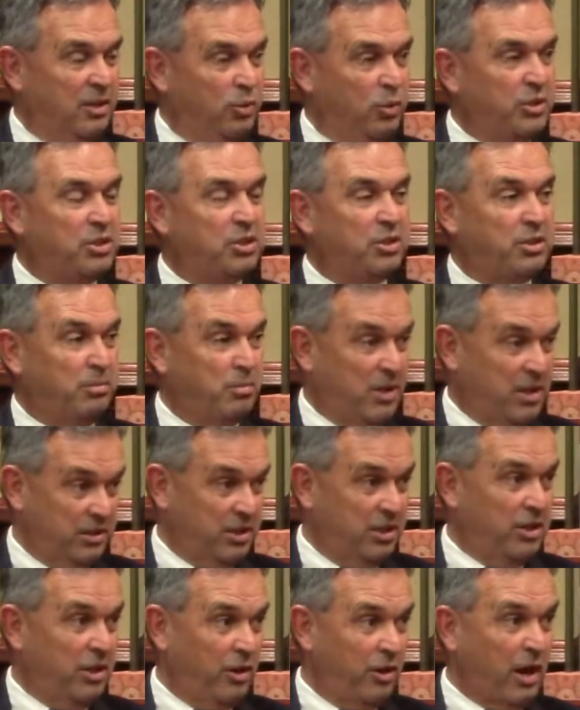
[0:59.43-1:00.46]
Which is the month
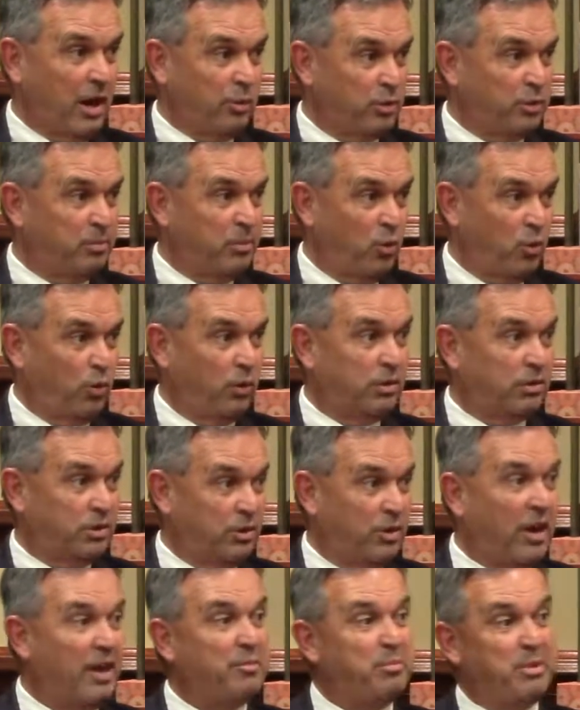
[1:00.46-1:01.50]
and year I was born.
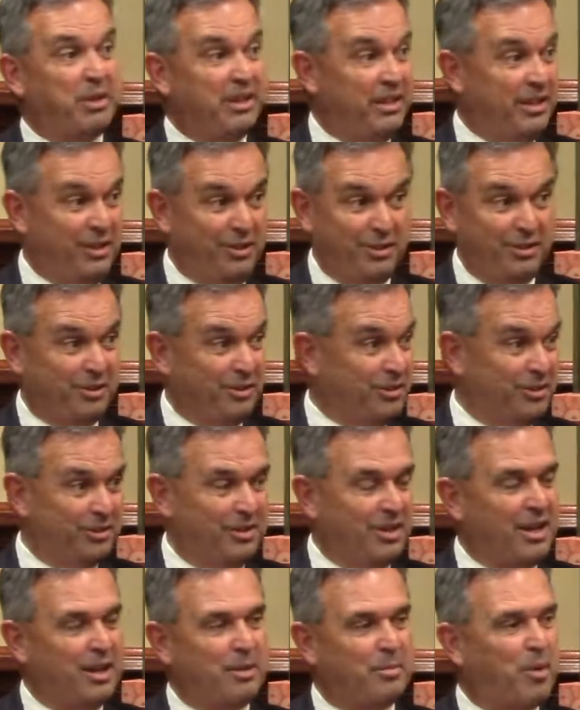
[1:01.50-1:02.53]
So I've been here
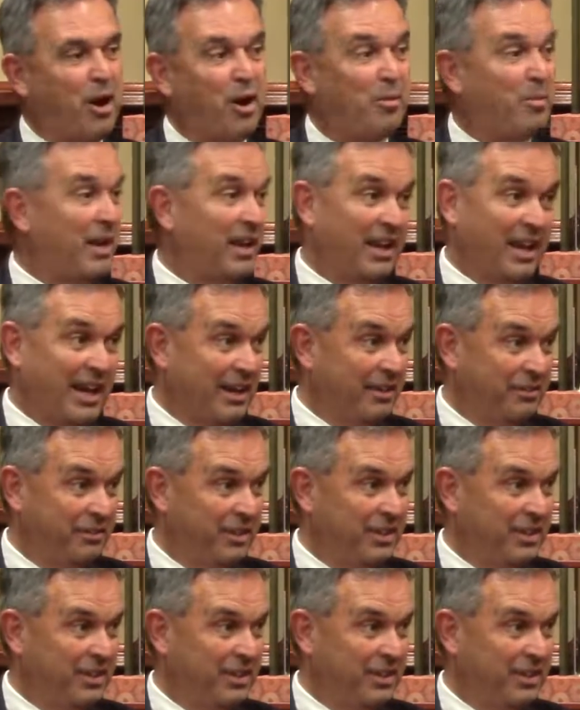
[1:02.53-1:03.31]
all my life.